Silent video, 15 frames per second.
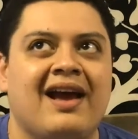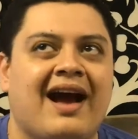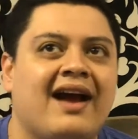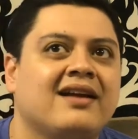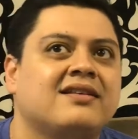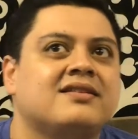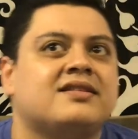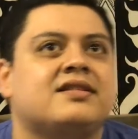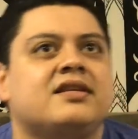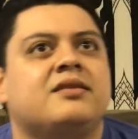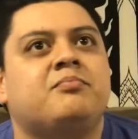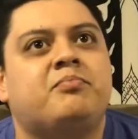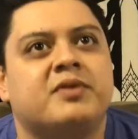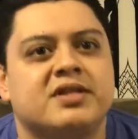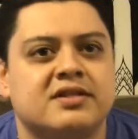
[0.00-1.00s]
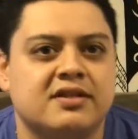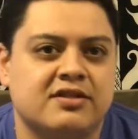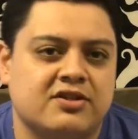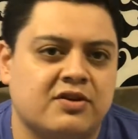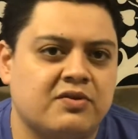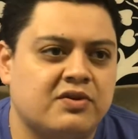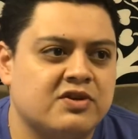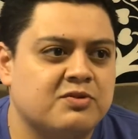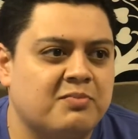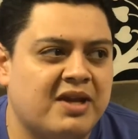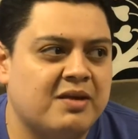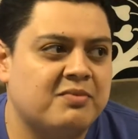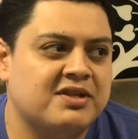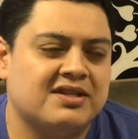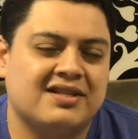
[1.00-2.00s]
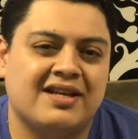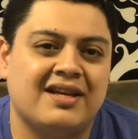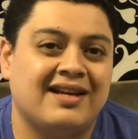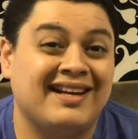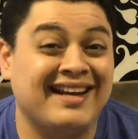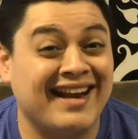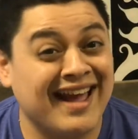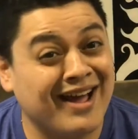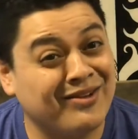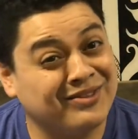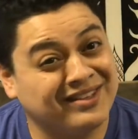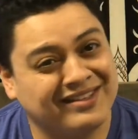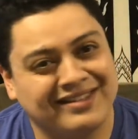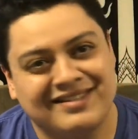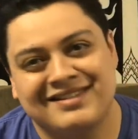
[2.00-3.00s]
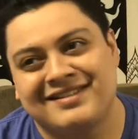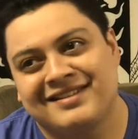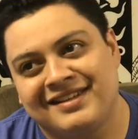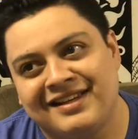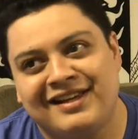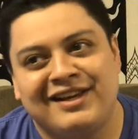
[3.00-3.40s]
I could see business owners maybe saying, now that it's,